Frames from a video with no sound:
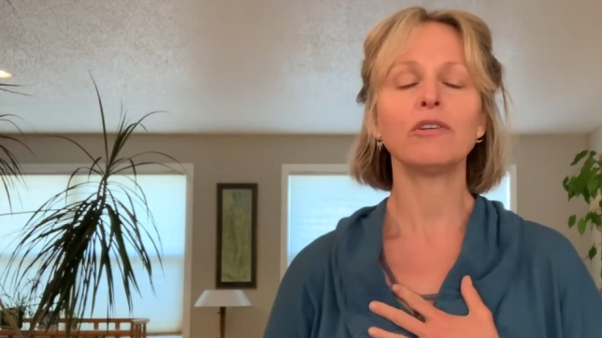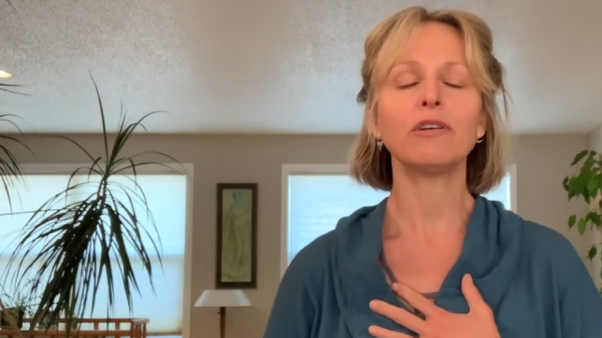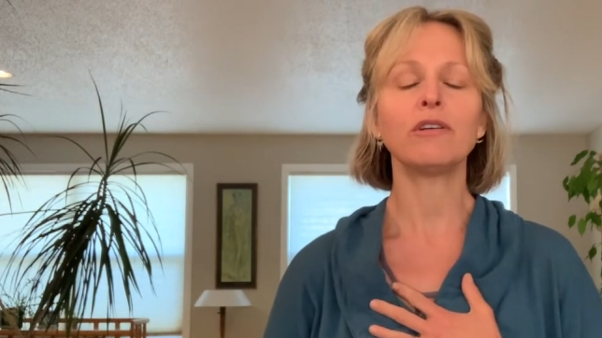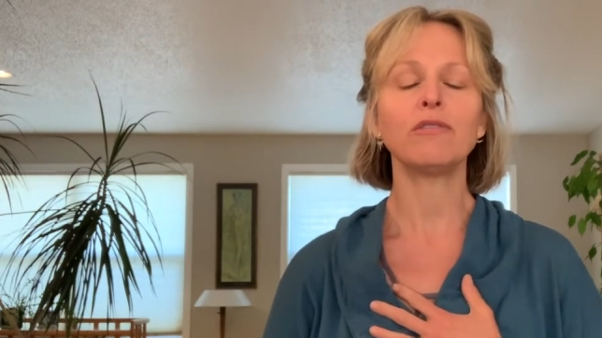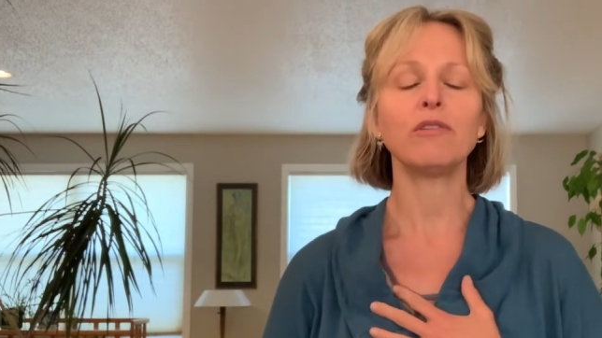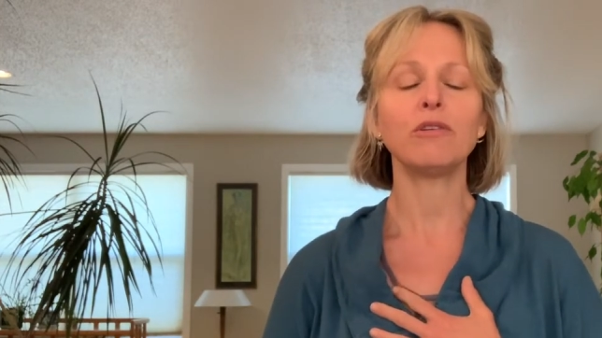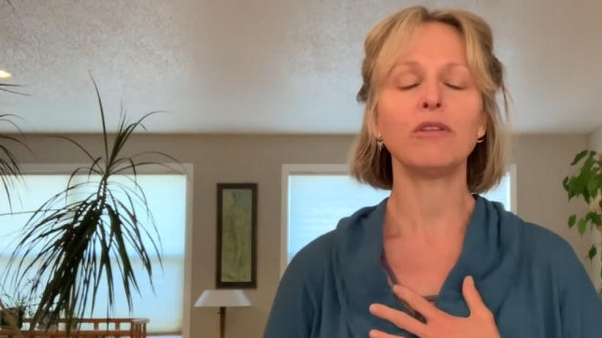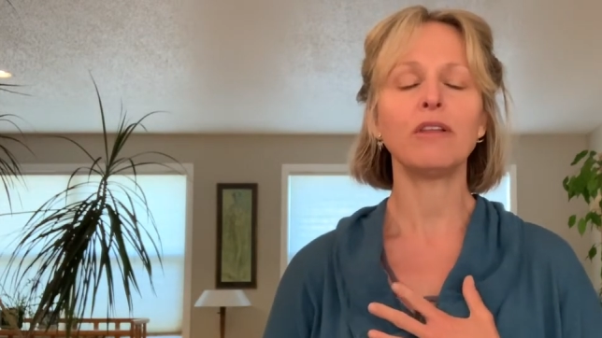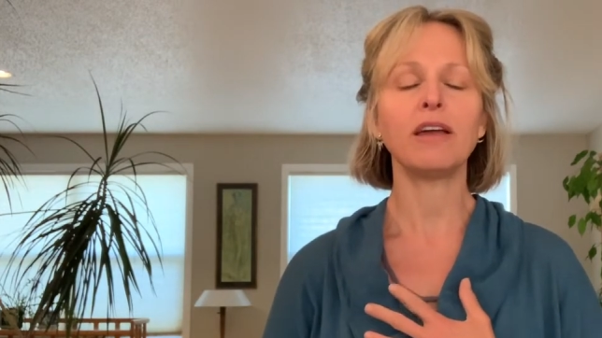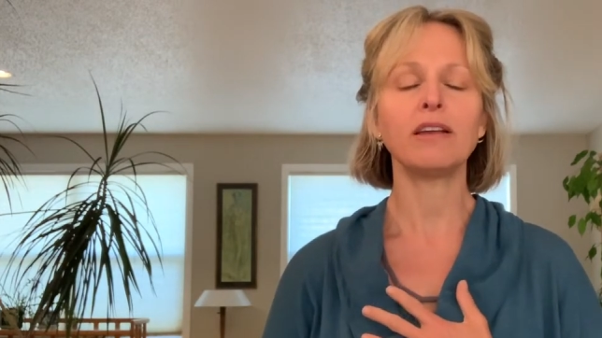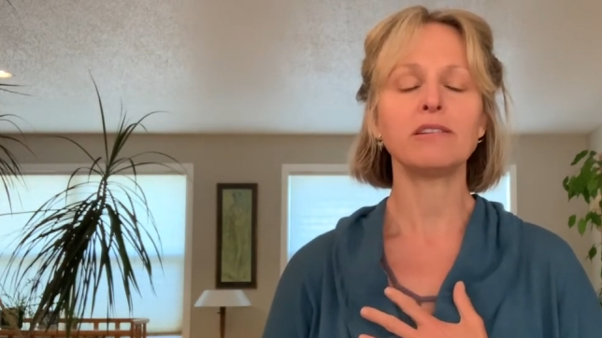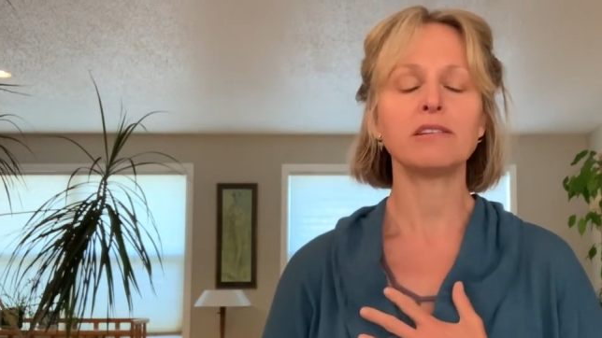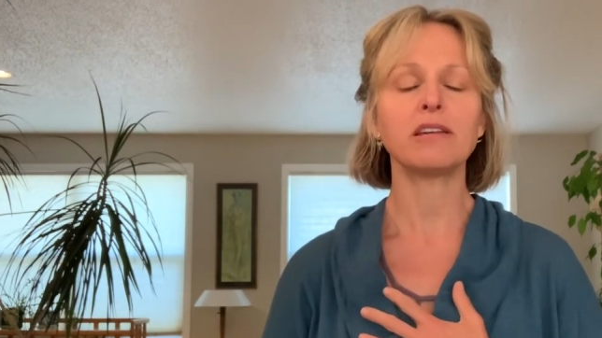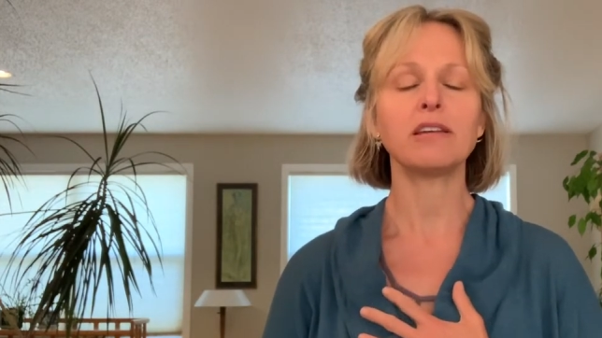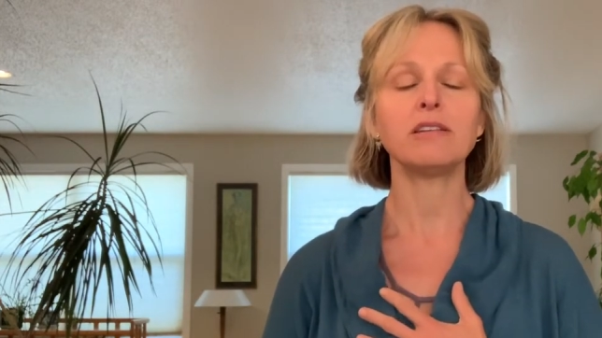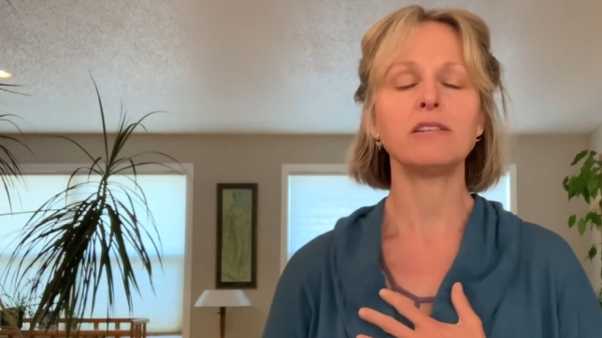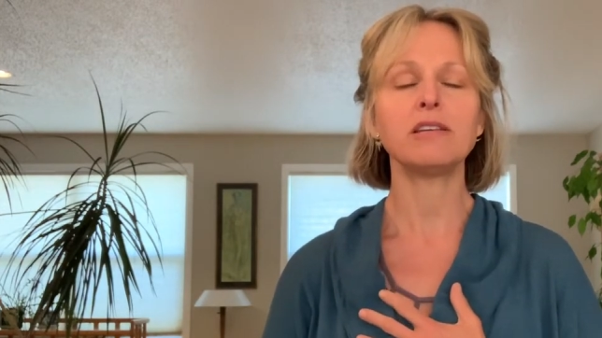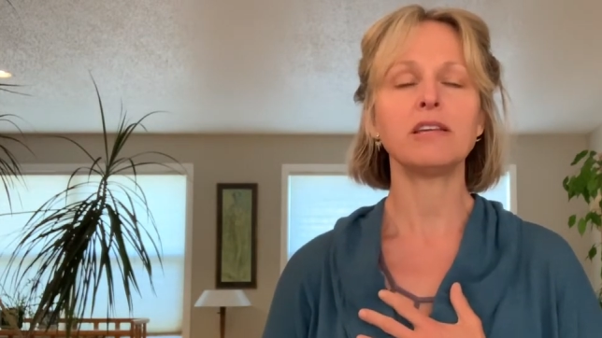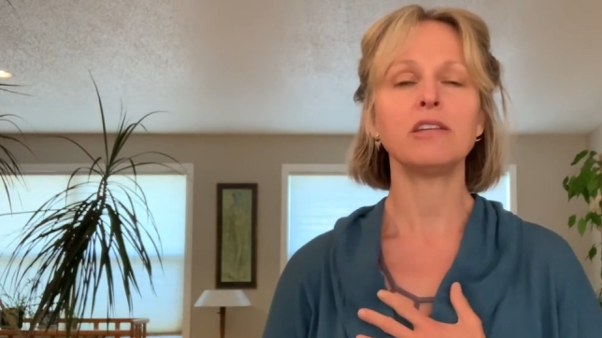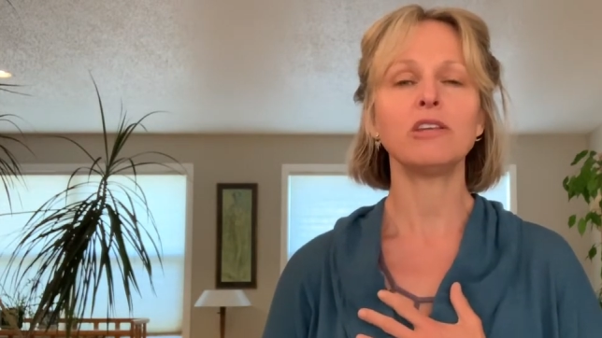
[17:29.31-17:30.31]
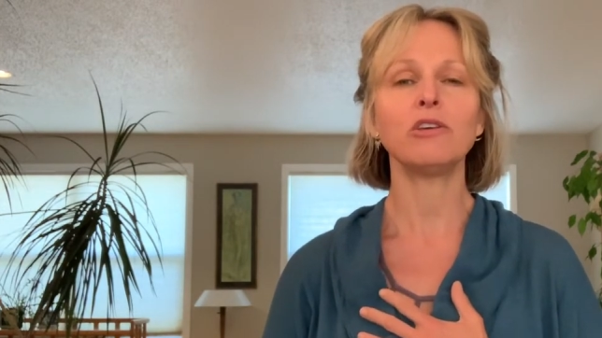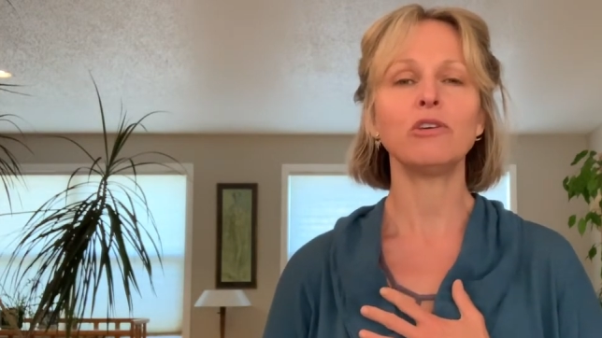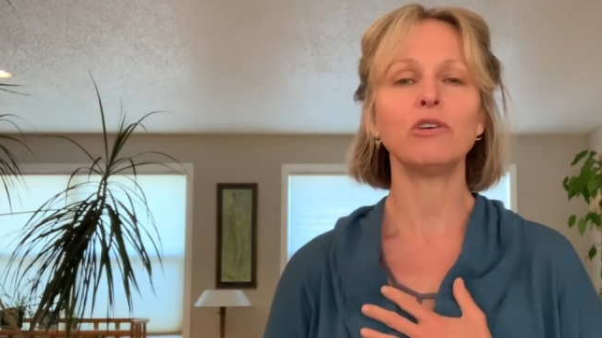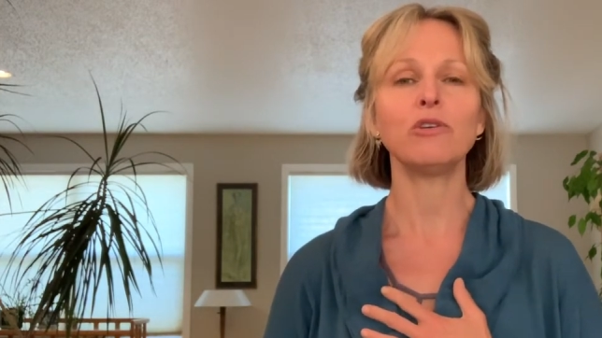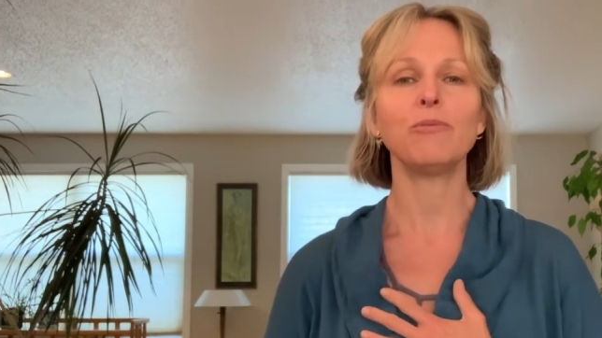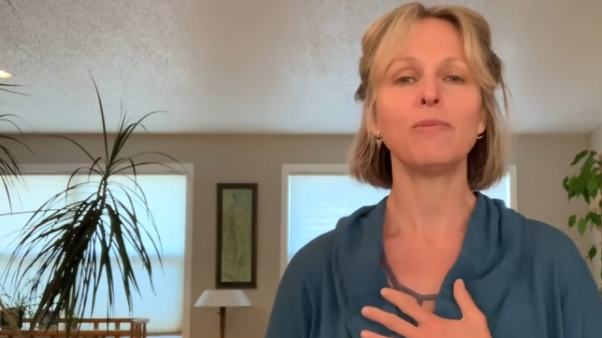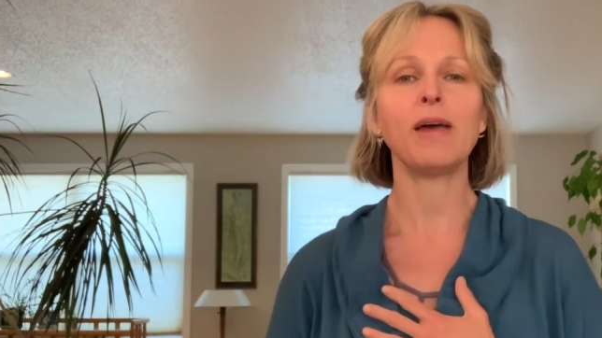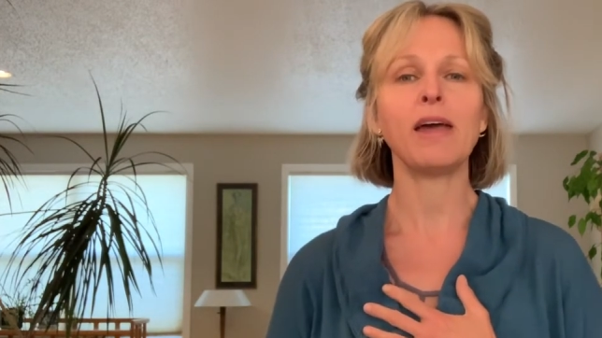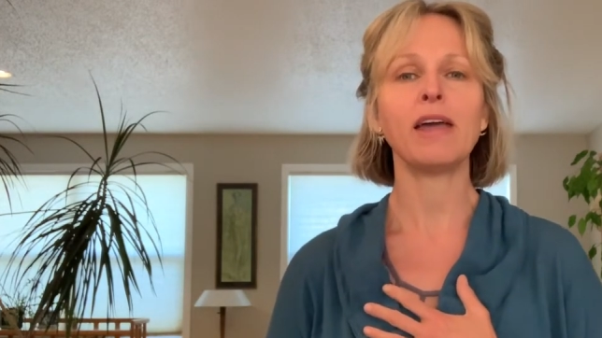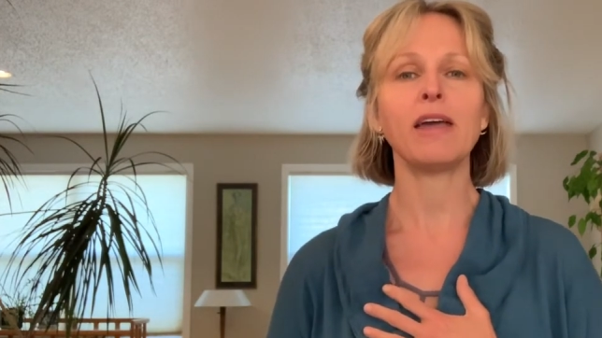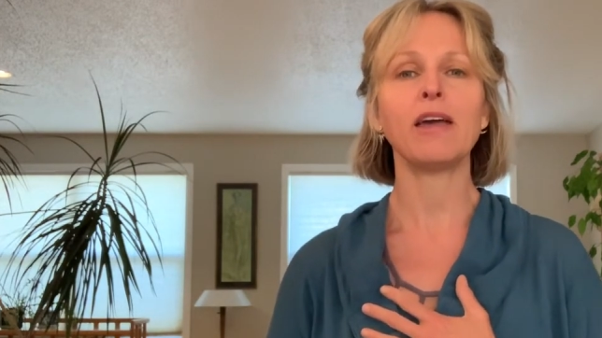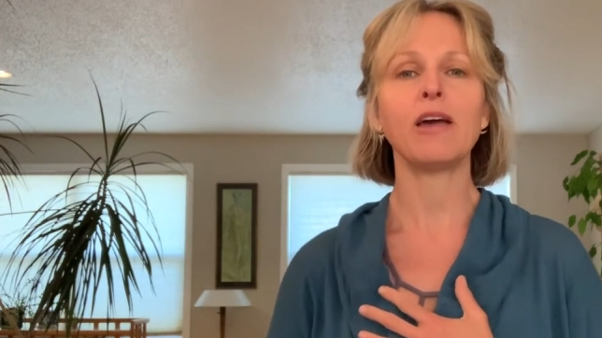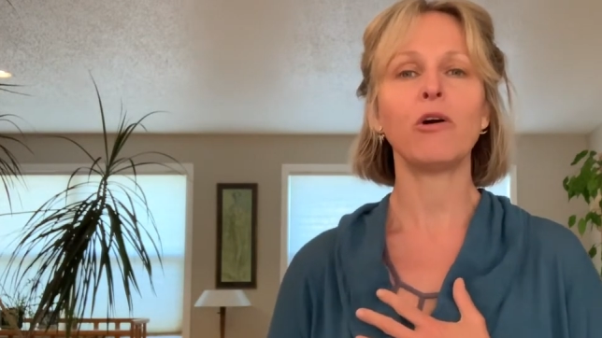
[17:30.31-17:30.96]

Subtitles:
if you'd like to continue, you may,